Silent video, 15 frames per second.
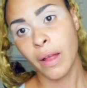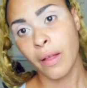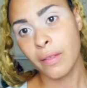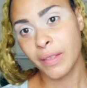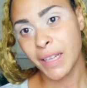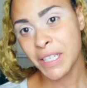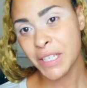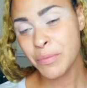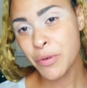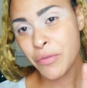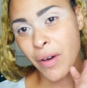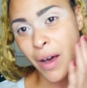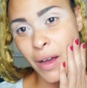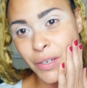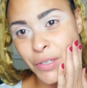Let's move
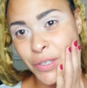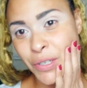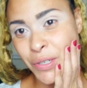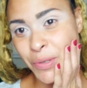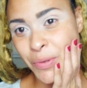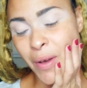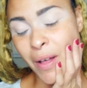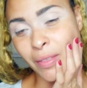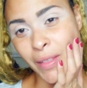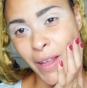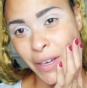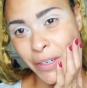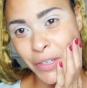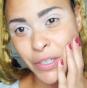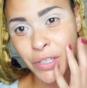on to
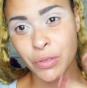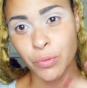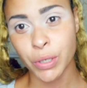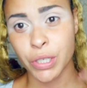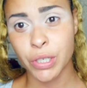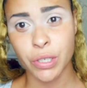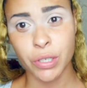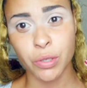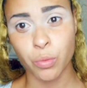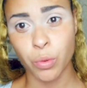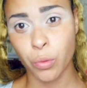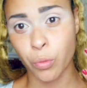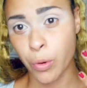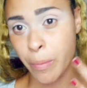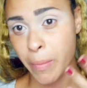liners, which is what
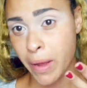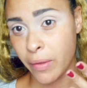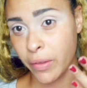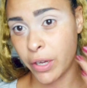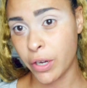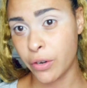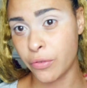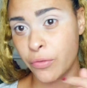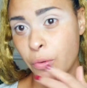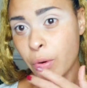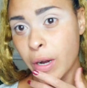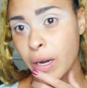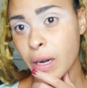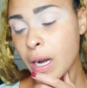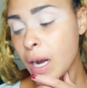we're mainly here
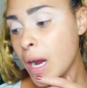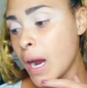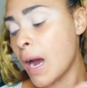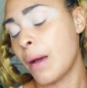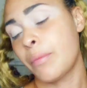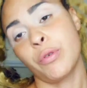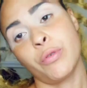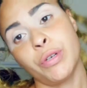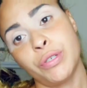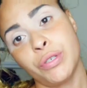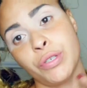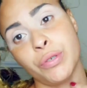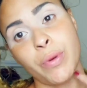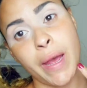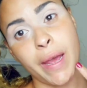for. I'm going to
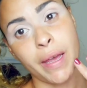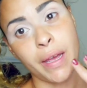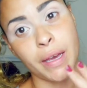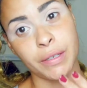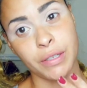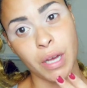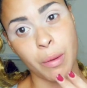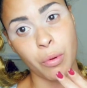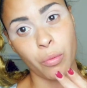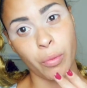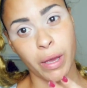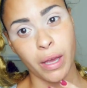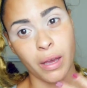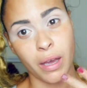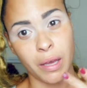do a double
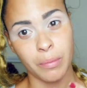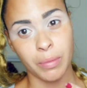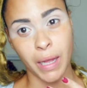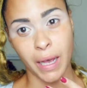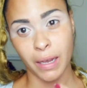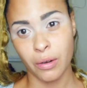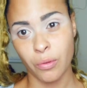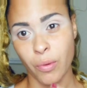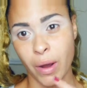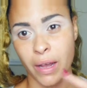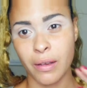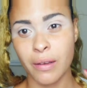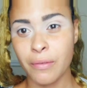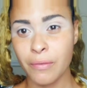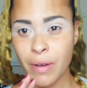wing, a black and
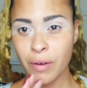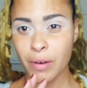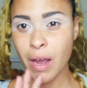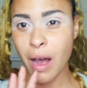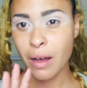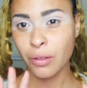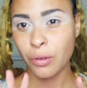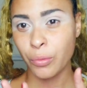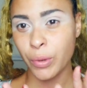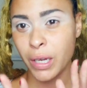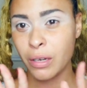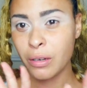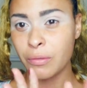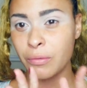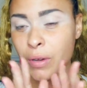white, very
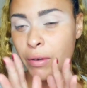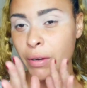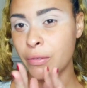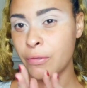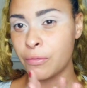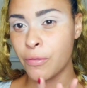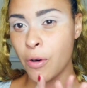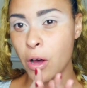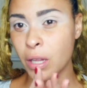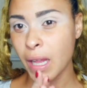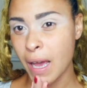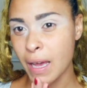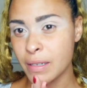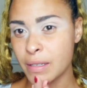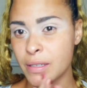Halloween, very
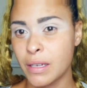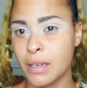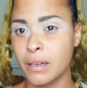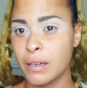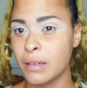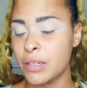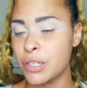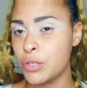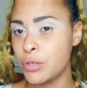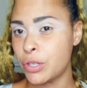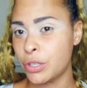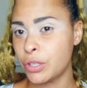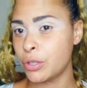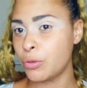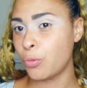fall-esque. You
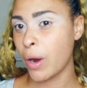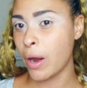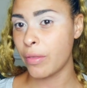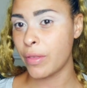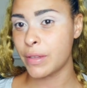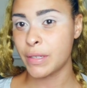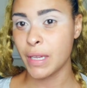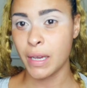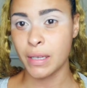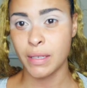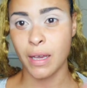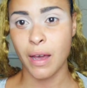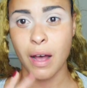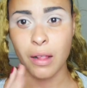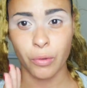could wear this as a
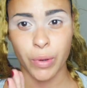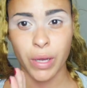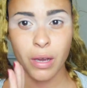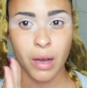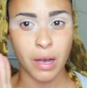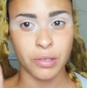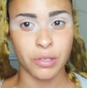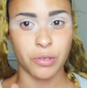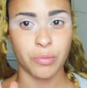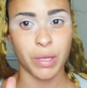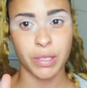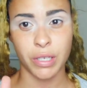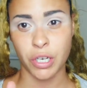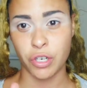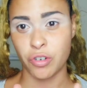Halloween costume. Let's
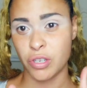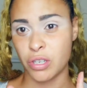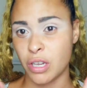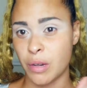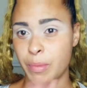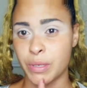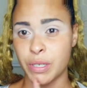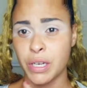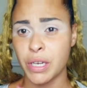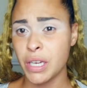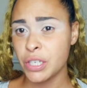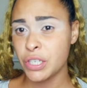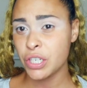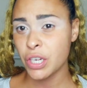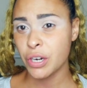say you're dressing up as a
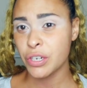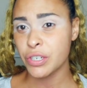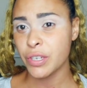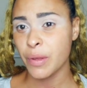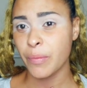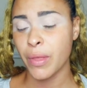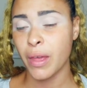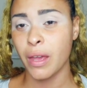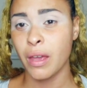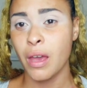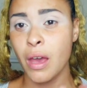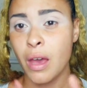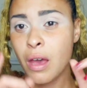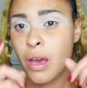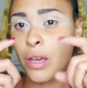ninja or something.
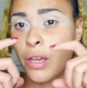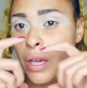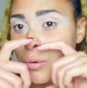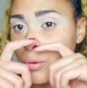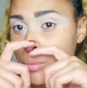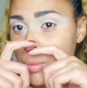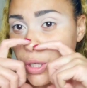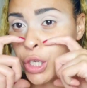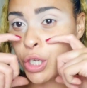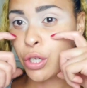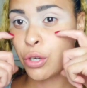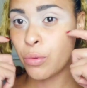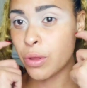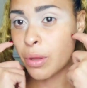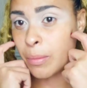It would be cute
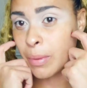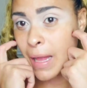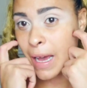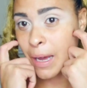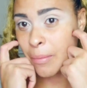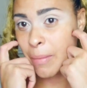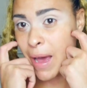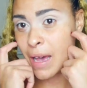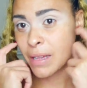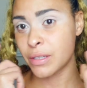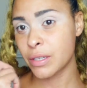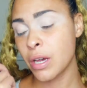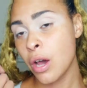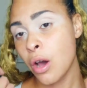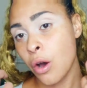with a black
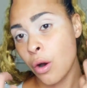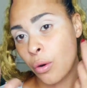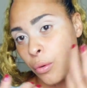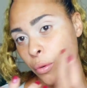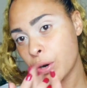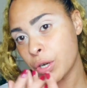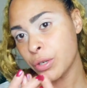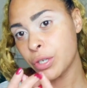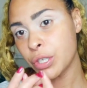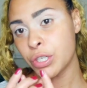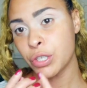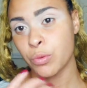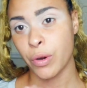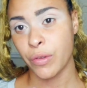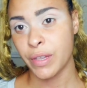mask, or you could
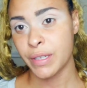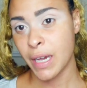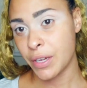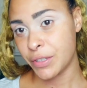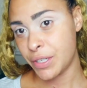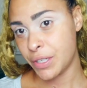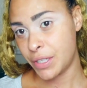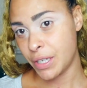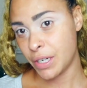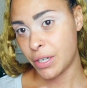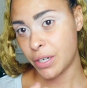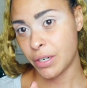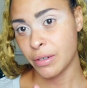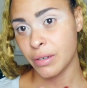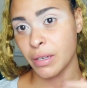just wear this out to
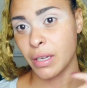dinner.